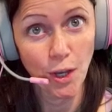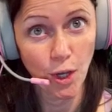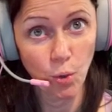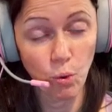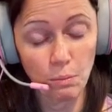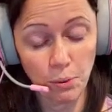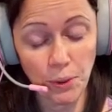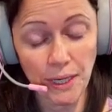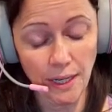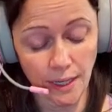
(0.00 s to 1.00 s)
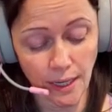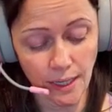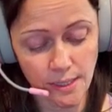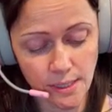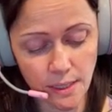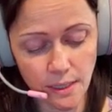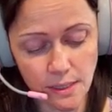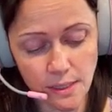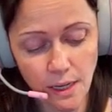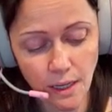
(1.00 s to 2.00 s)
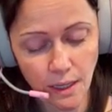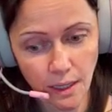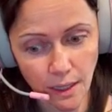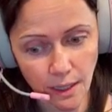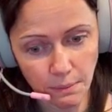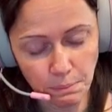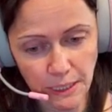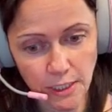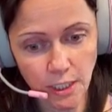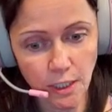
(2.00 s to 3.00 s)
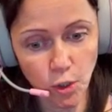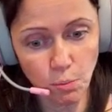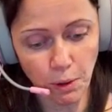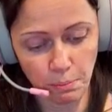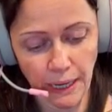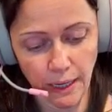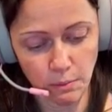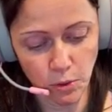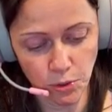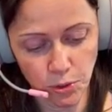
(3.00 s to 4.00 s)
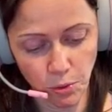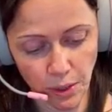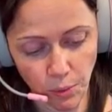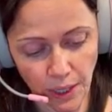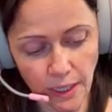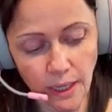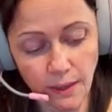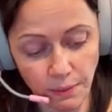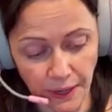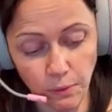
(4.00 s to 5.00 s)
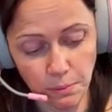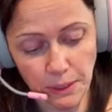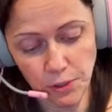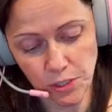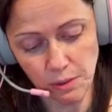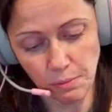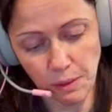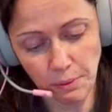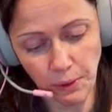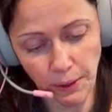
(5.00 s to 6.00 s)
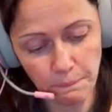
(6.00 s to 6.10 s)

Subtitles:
1.986 BTU per pound mole degree Rankine. That would be your CP bar.